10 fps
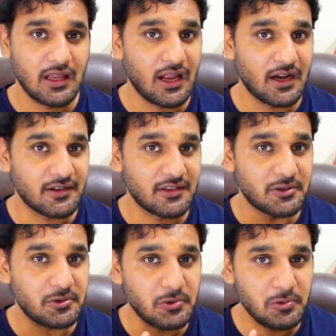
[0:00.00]
and
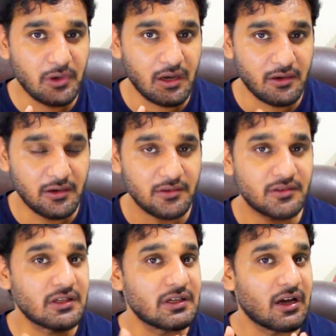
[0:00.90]
the two errors
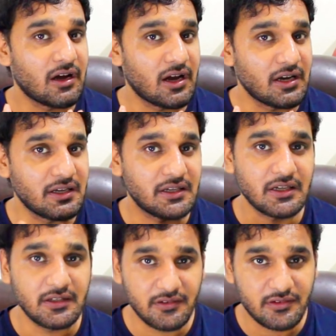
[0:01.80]
hiding
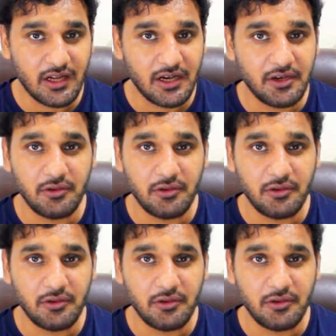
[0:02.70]
inside